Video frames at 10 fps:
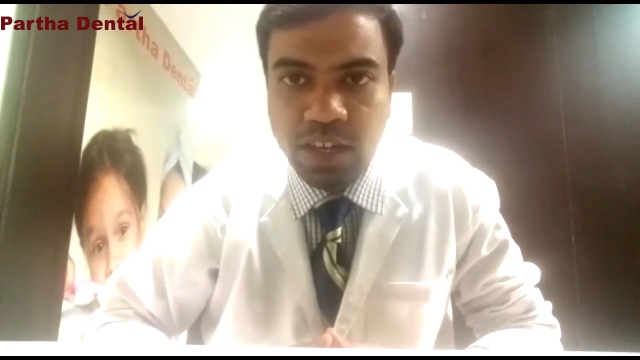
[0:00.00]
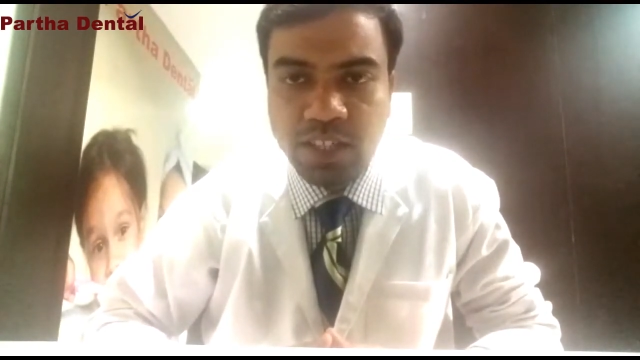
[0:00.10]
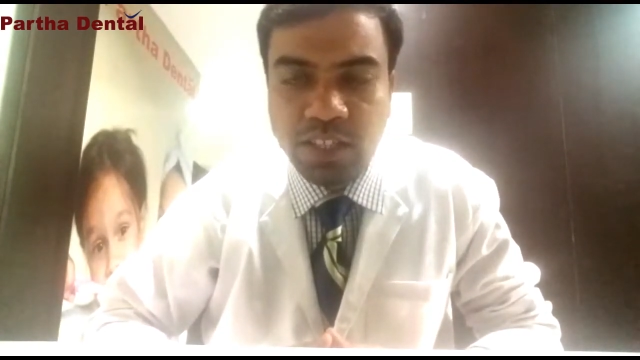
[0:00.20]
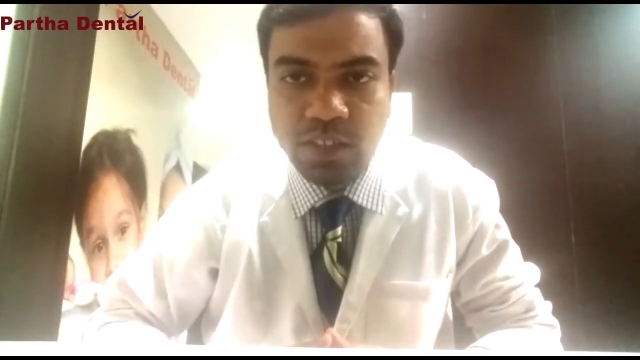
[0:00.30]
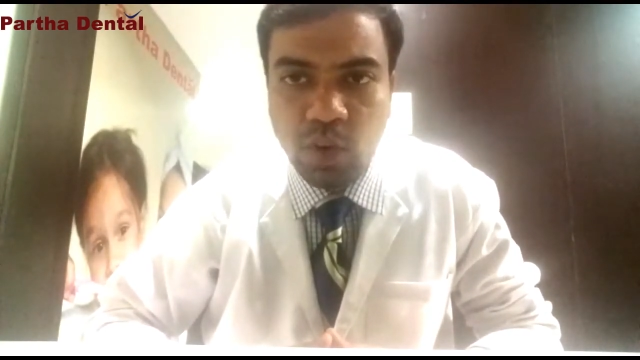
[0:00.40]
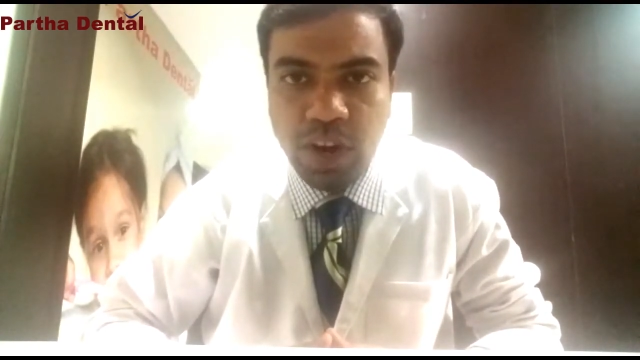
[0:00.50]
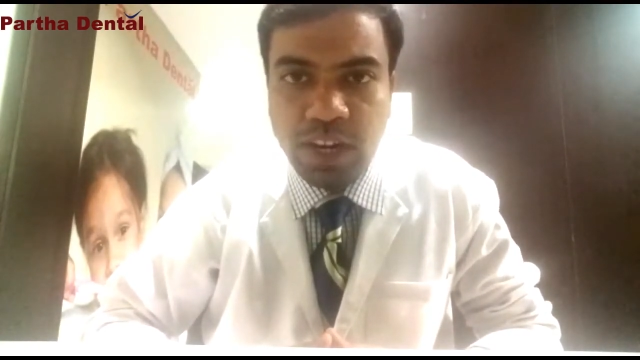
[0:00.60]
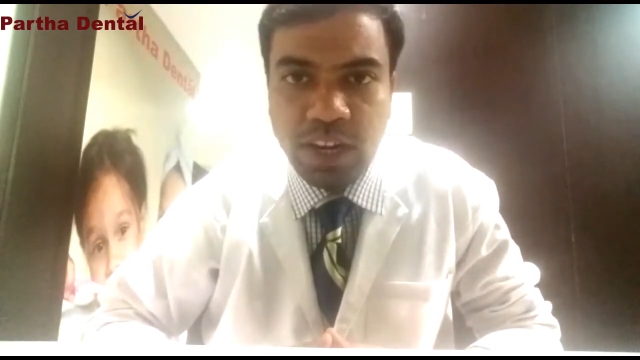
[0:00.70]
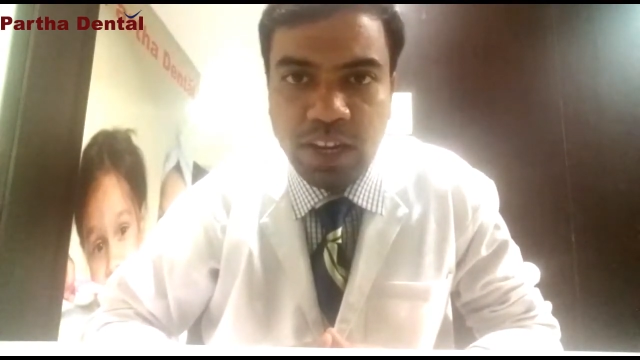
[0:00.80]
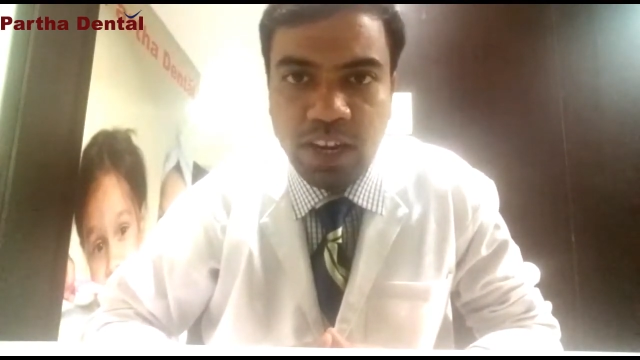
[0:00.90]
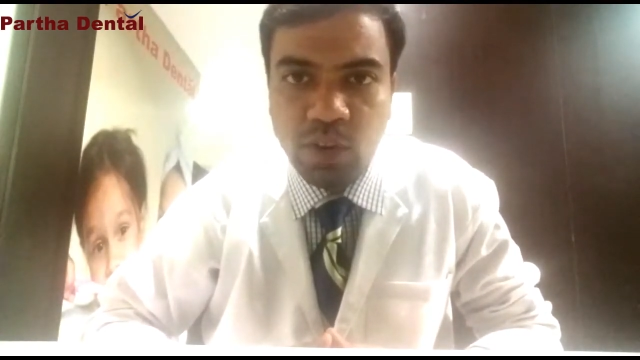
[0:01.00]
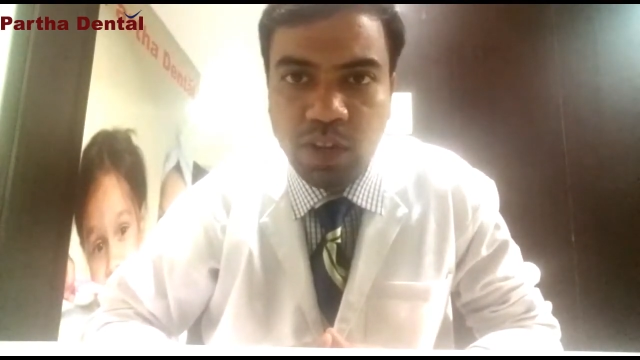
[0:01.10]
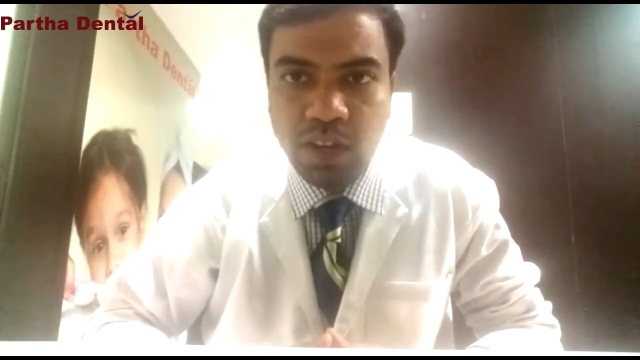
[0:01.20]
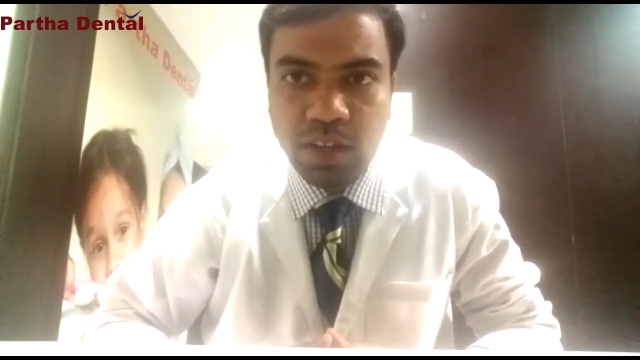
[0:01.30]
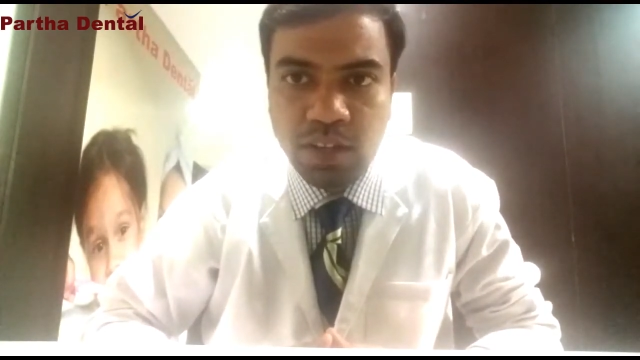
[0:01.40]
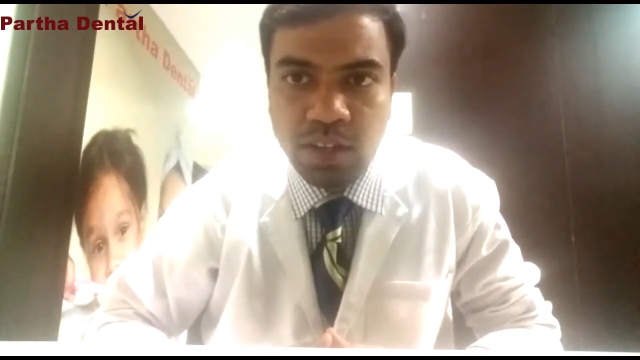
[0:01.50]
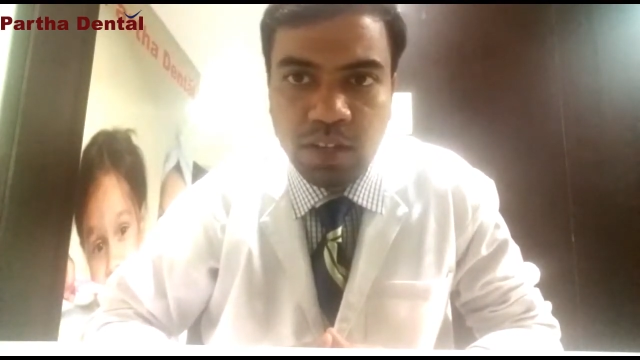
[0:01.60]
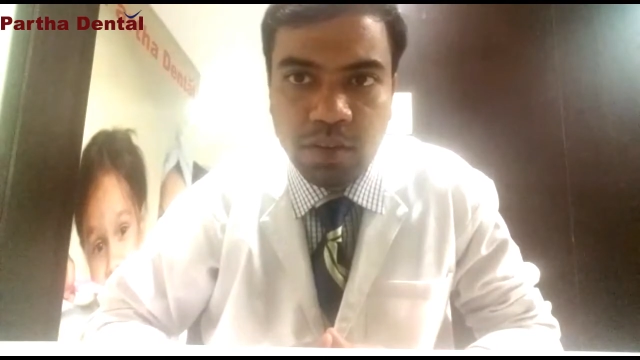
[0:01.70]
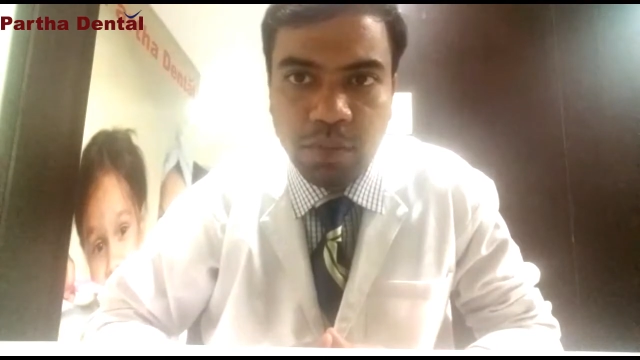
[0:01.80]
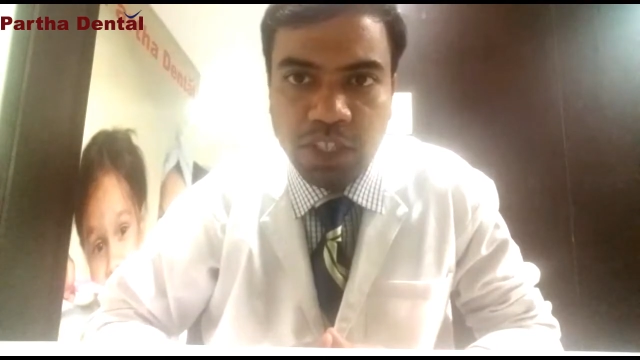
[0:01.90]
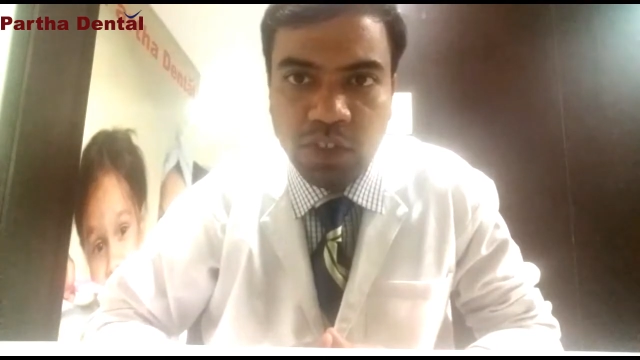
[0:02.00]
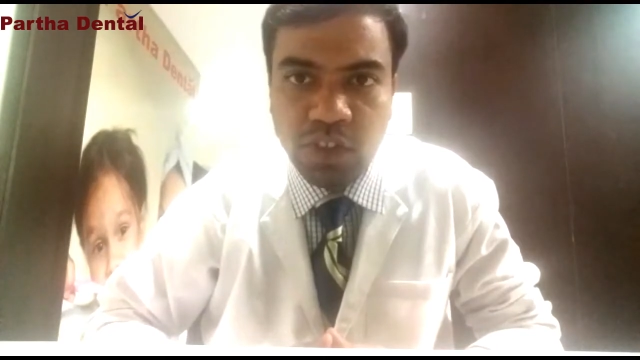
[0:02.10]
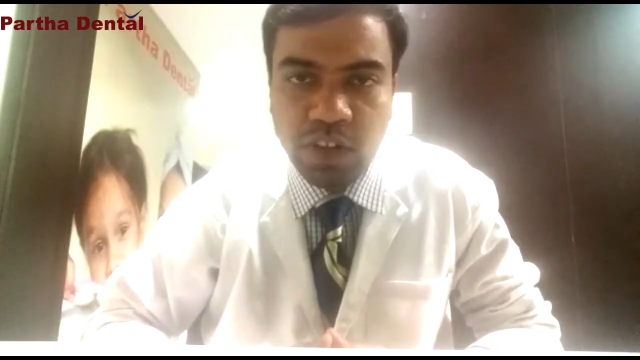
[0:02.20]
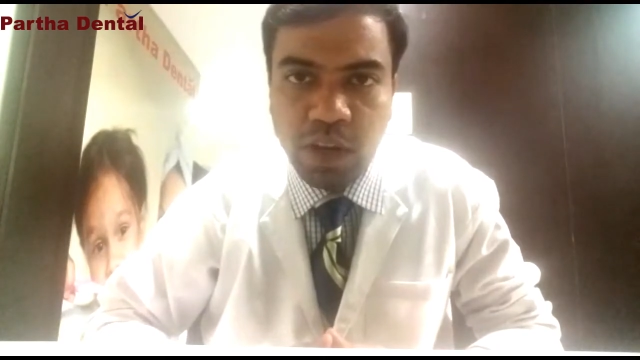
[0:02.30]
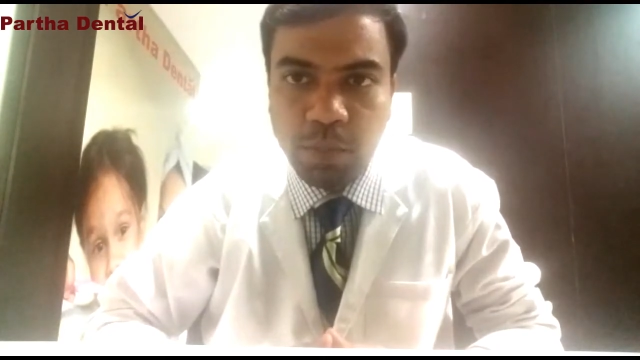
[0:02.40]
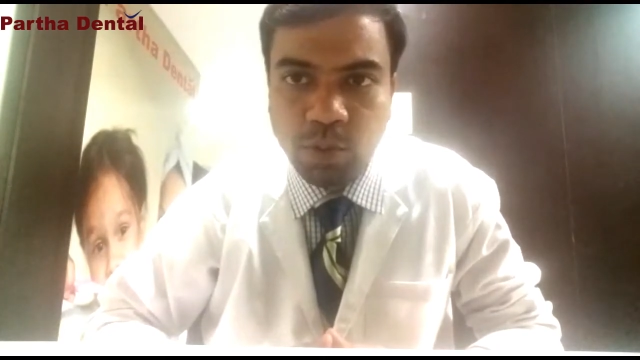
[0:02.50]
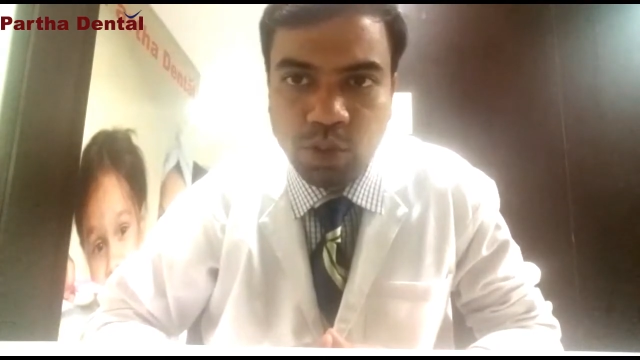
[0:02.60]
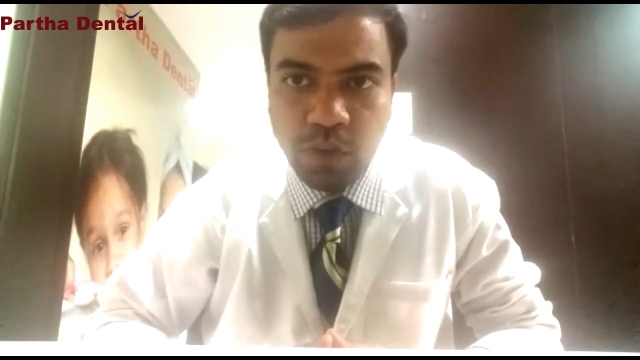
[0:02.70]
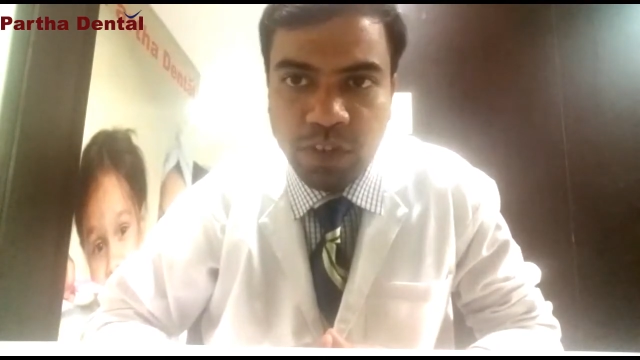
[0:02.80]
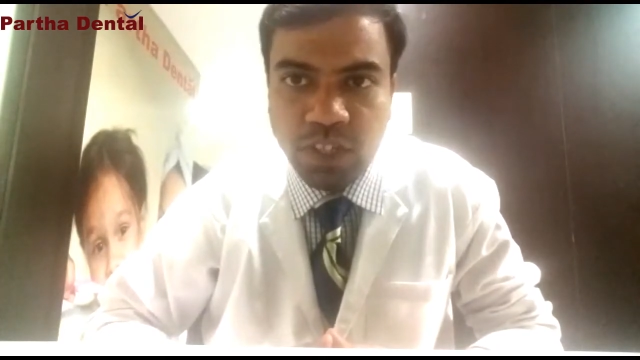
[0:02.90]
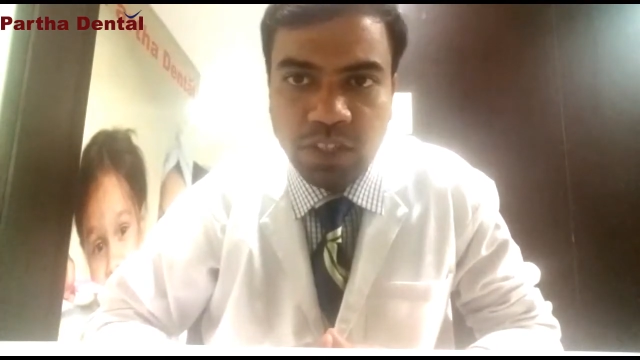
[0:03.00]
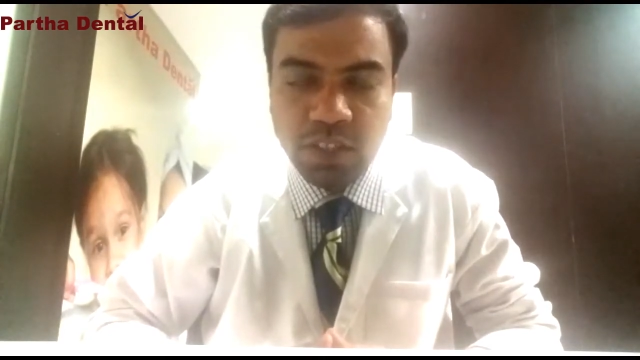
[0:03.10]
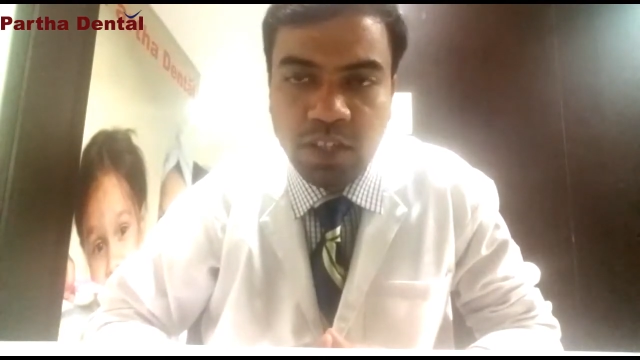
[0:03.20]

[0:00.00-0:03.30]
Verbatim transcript: it's located near to the Bashveshwar Nagar post office.